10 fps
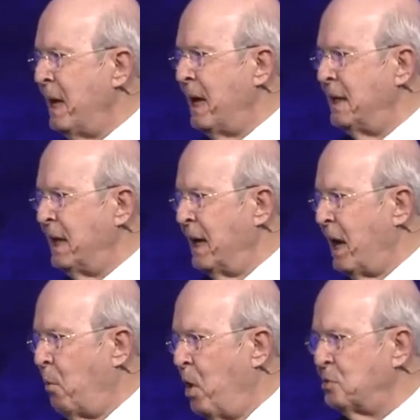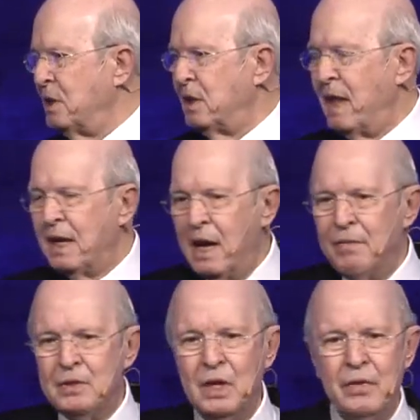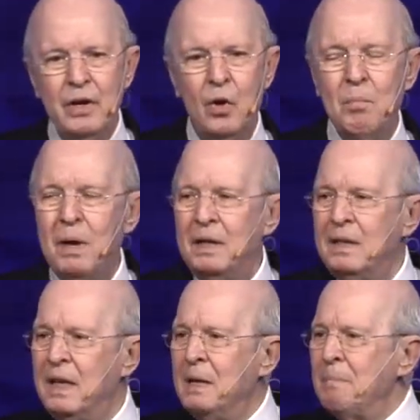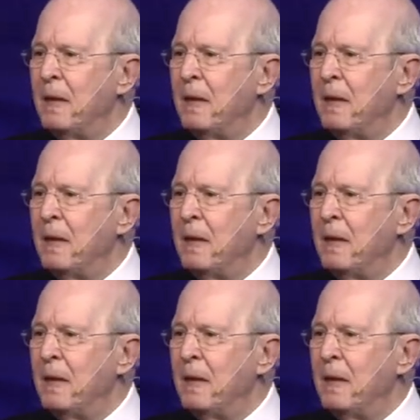And, and I walked into that cafeteria on Monday,